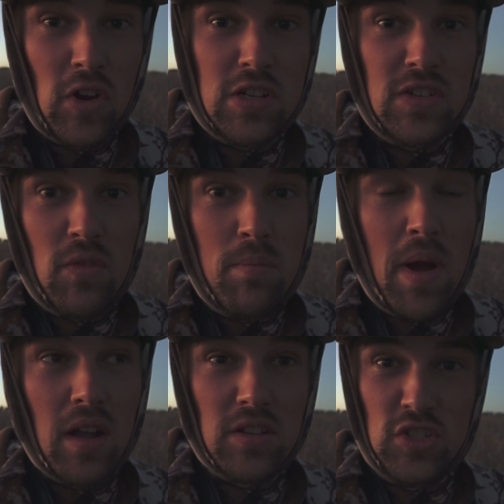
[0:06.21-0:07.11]
footage of a
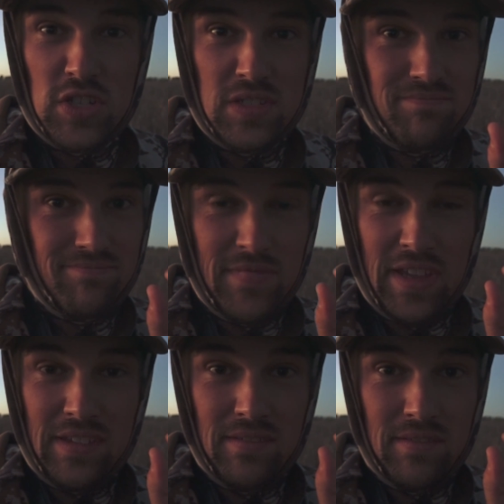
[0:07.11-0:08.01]
buck, just
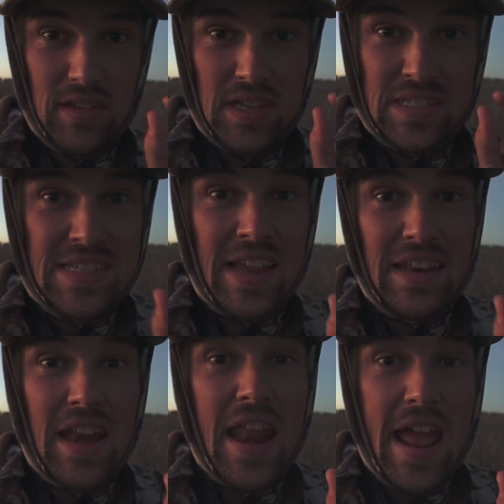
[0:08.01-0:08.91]
like a
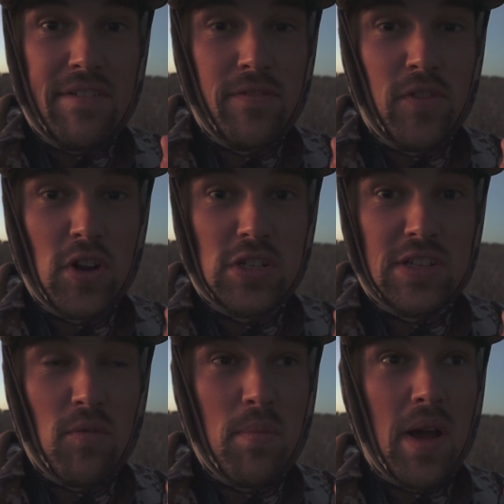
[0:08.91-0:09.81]
second and a half of footage
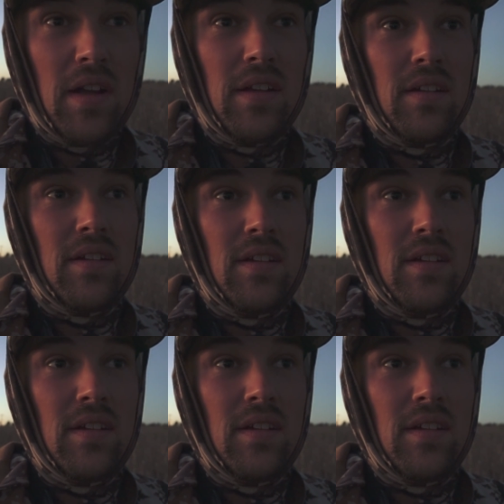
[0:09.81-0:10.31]
of a buck